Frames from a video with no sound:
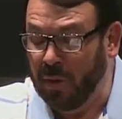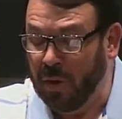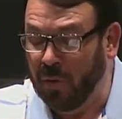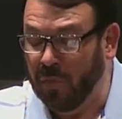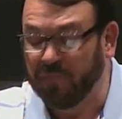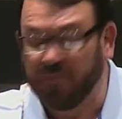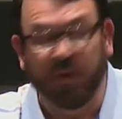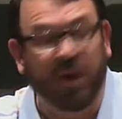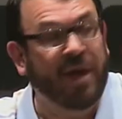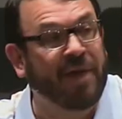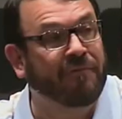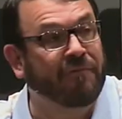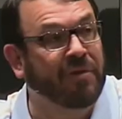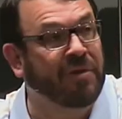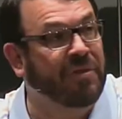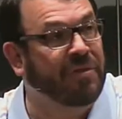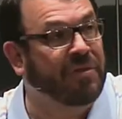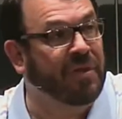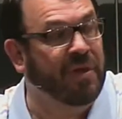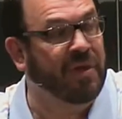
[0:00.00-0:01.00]
over
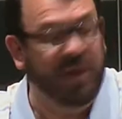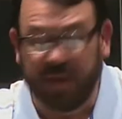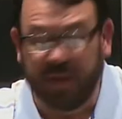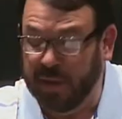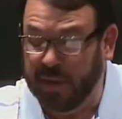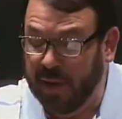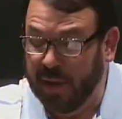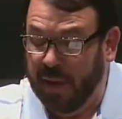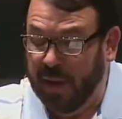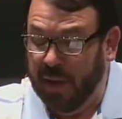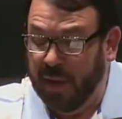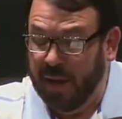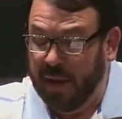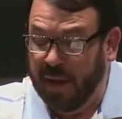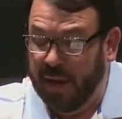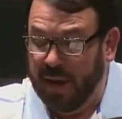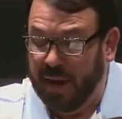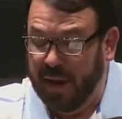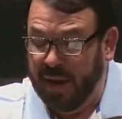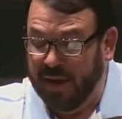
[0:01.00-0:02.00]
everything
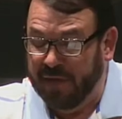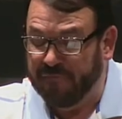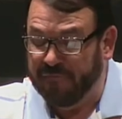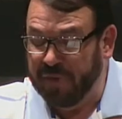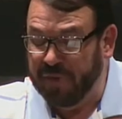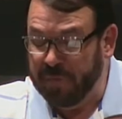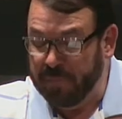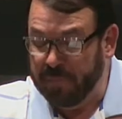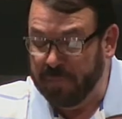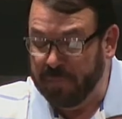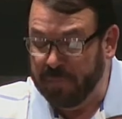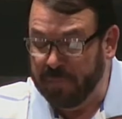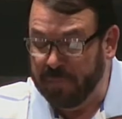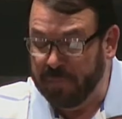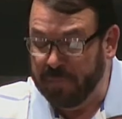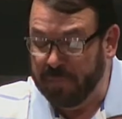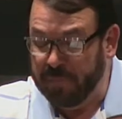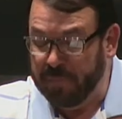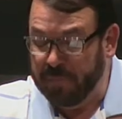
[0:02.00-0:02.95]
and everybody.